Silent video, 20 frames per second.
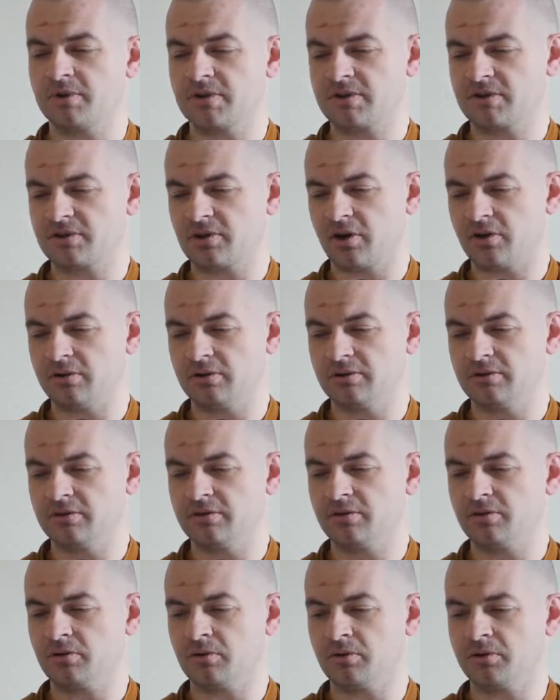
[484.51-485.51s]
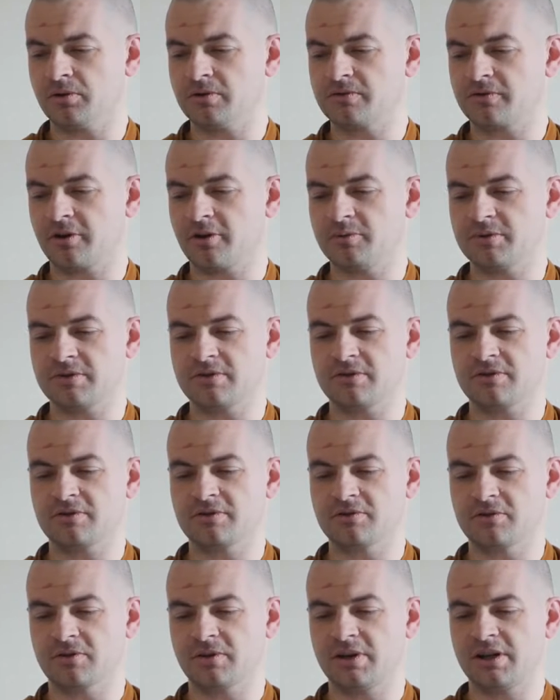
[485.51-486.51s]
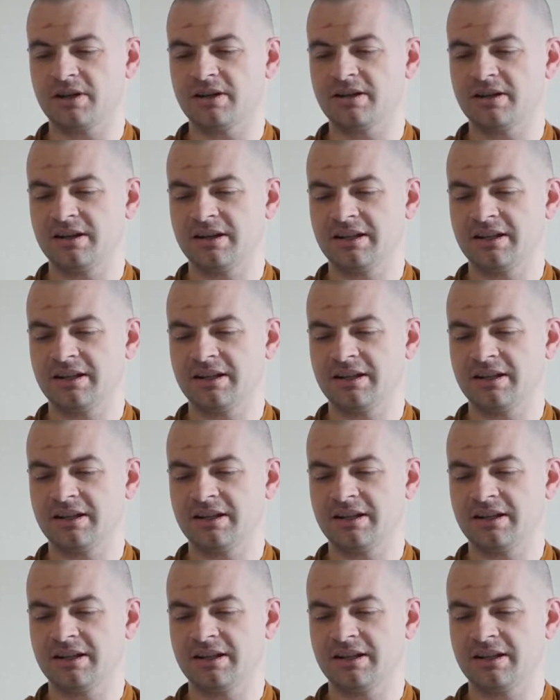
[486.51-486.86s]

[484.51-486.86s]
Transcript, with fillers: stolen or whose robe is destroyed.